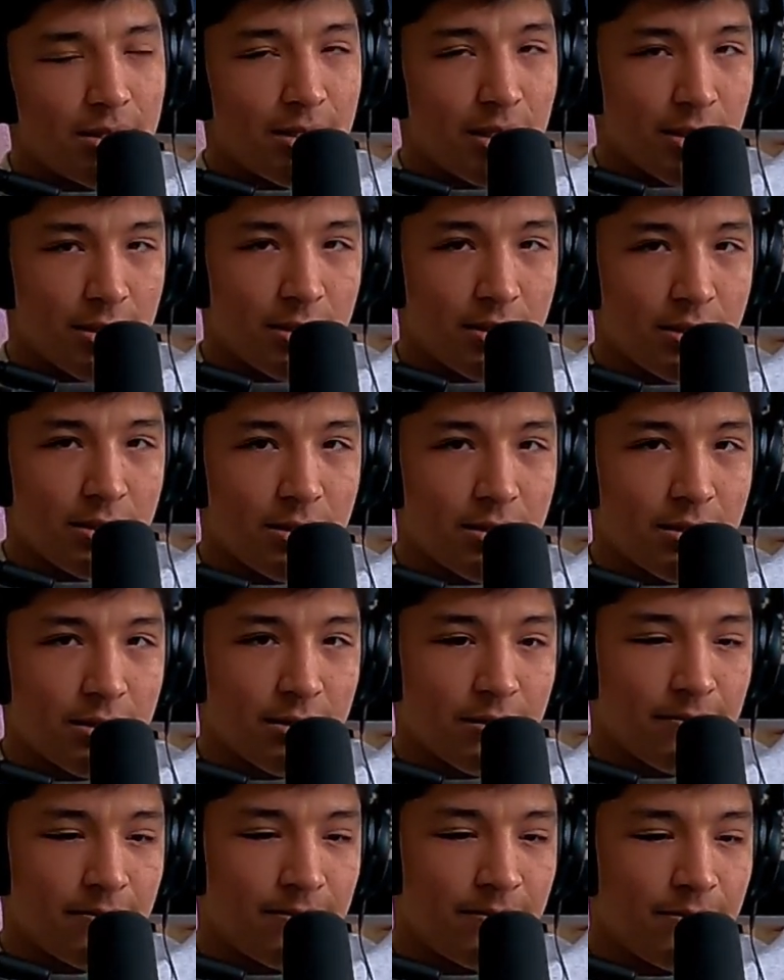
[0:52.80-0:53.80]

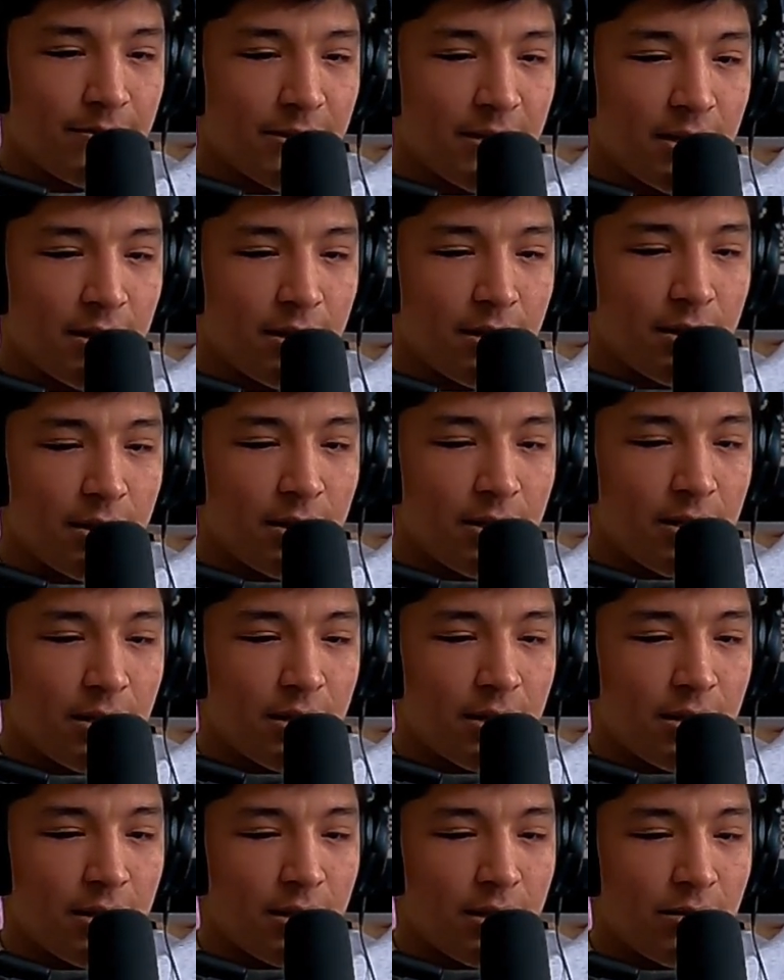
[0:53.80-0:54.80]
Texas,
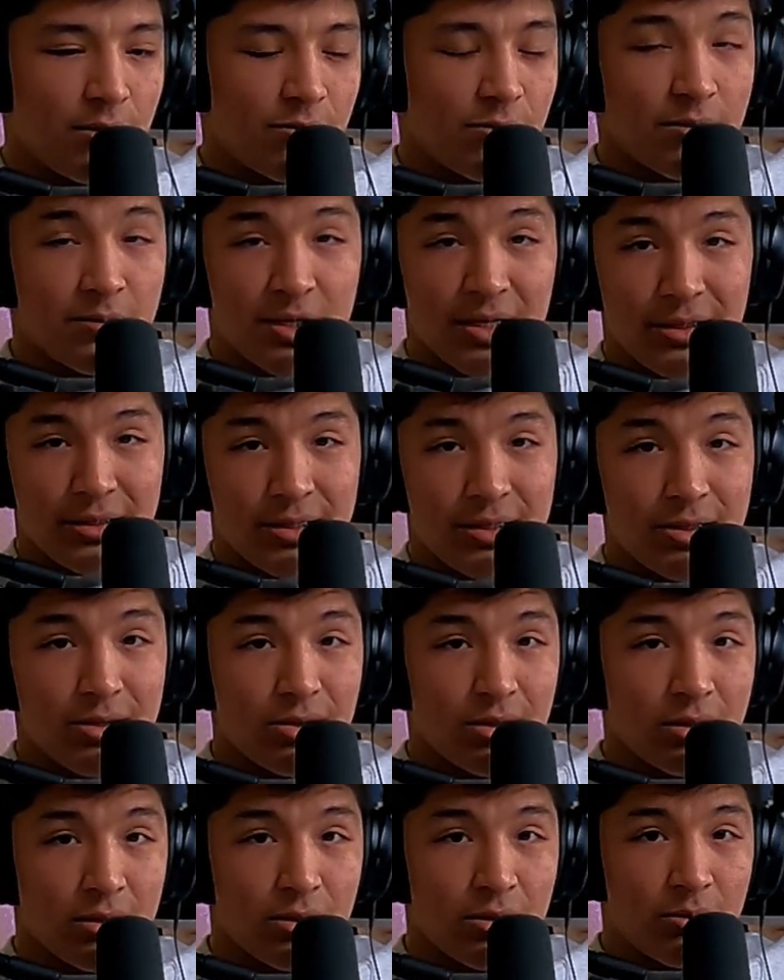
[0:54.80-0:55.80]
and then from Texas
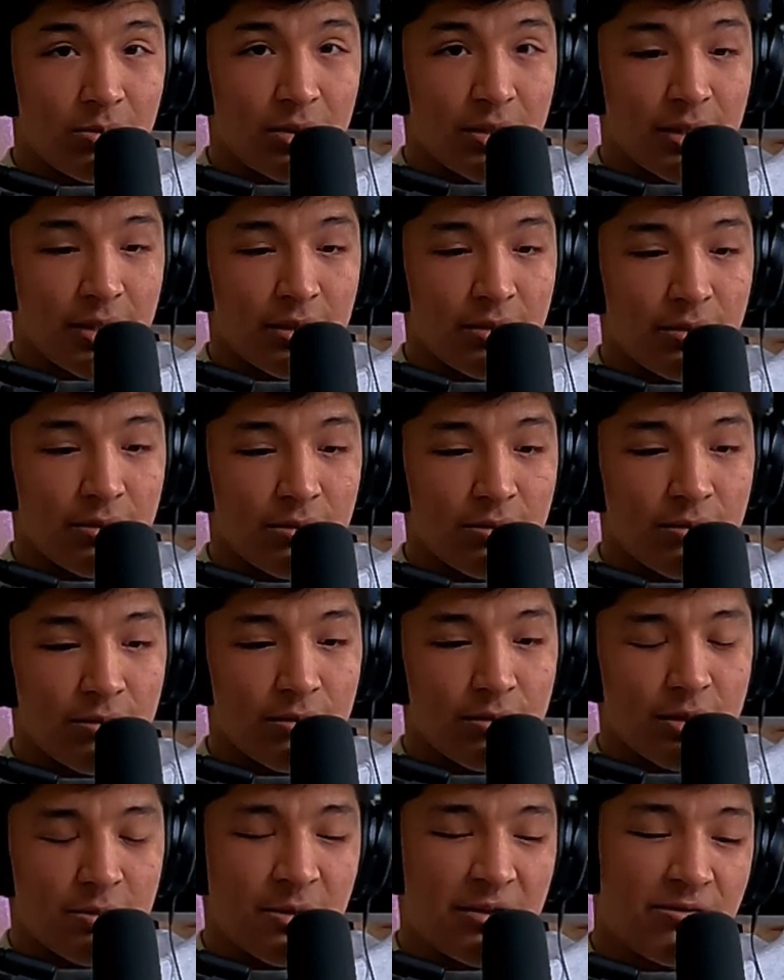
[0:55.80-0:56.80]
took another plane,
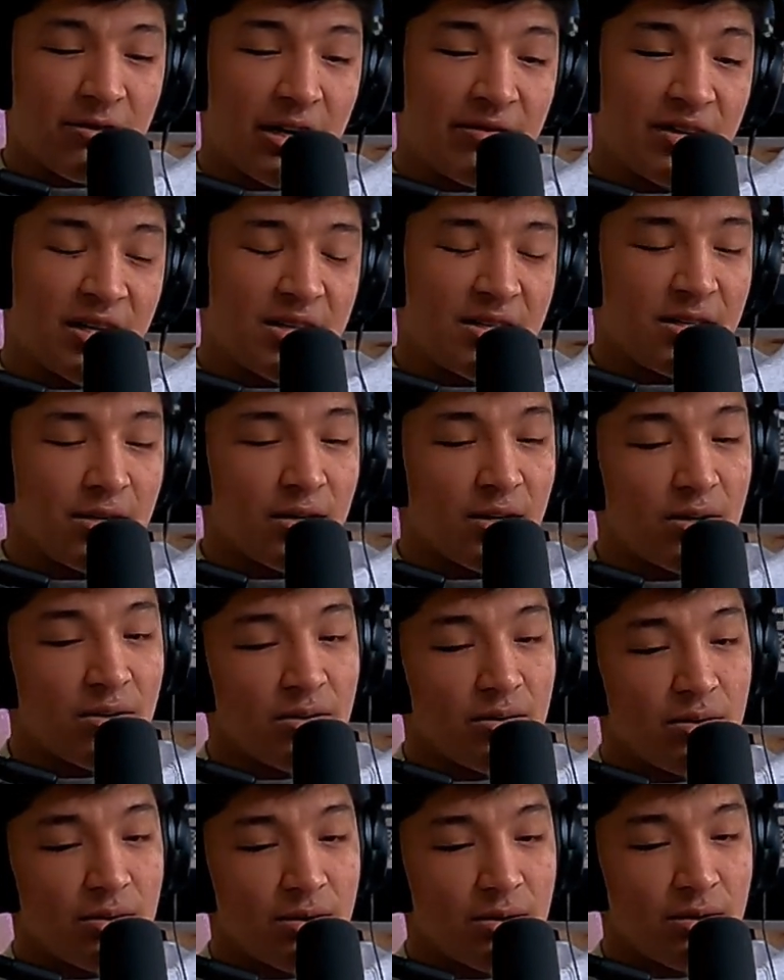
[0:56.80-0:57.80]
spent five days
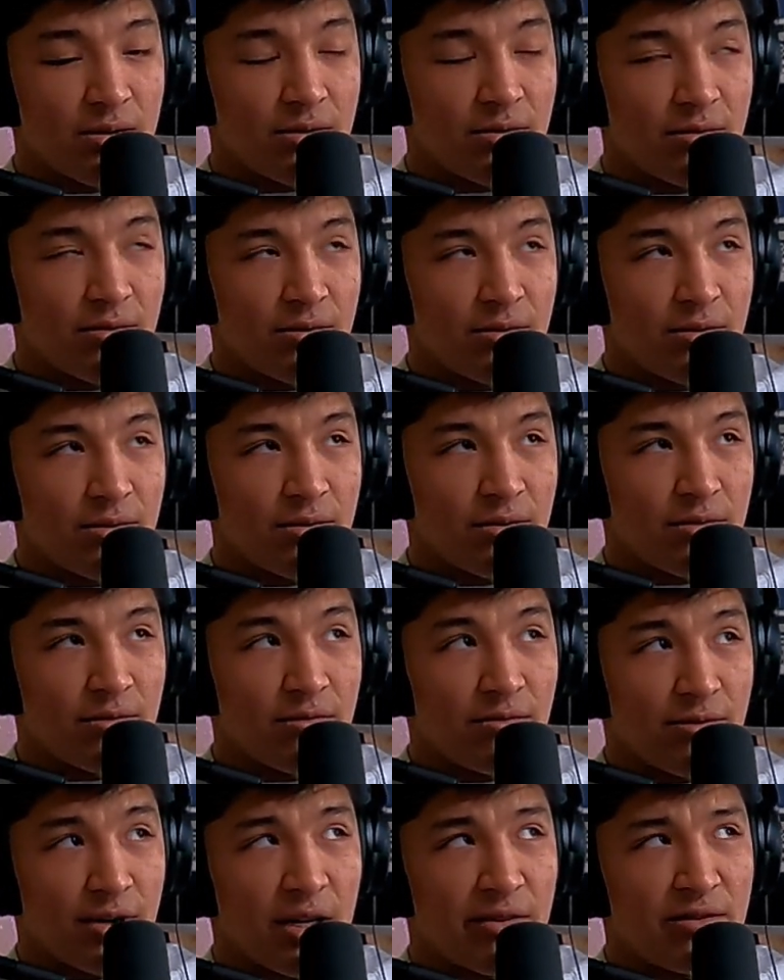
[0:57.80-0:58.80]
there,
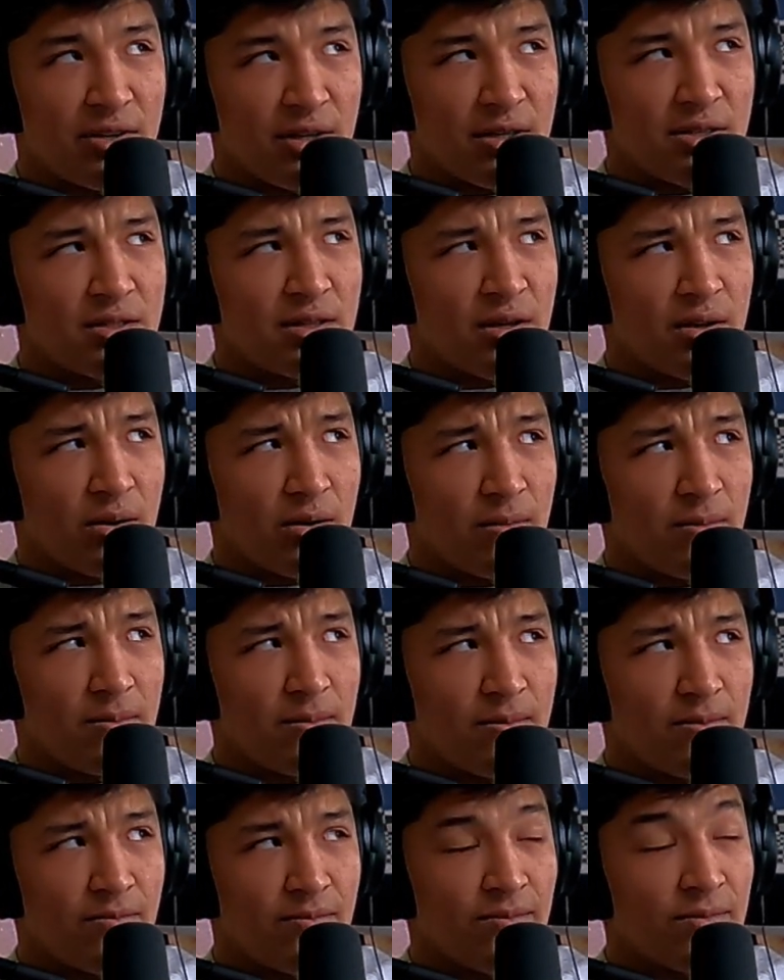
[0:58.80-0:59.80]
five days there,
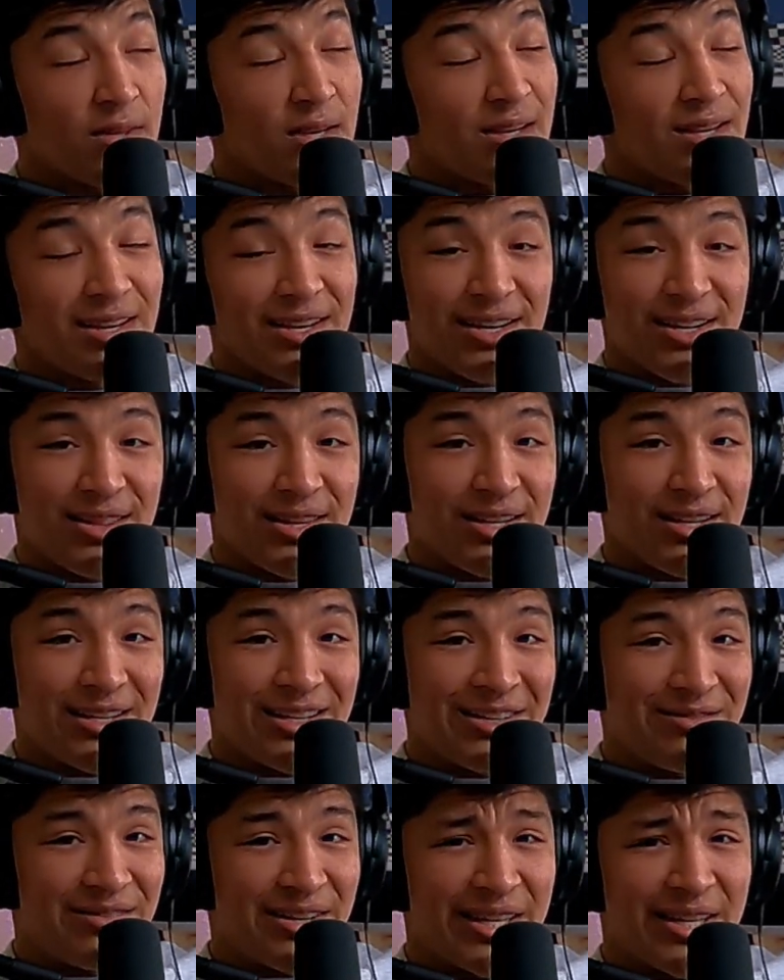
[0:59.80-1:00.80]
and then in